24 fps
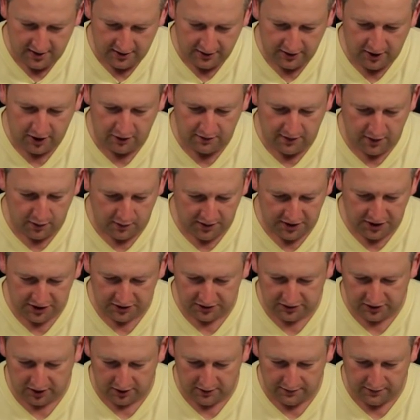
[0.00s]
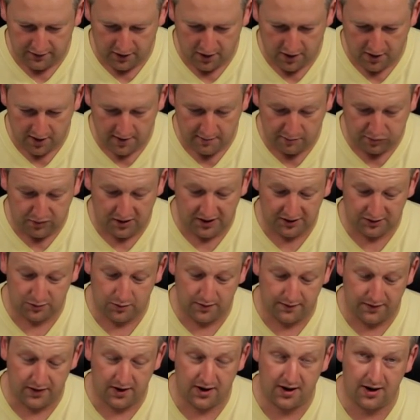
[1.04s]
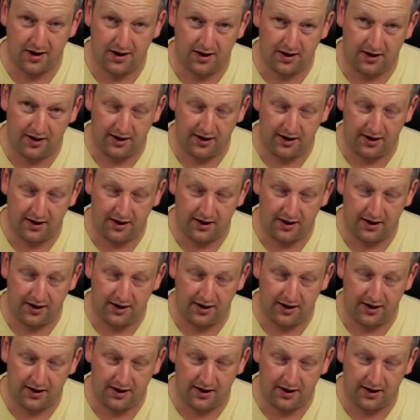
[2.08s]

No real issues so far. Impressed with the kit.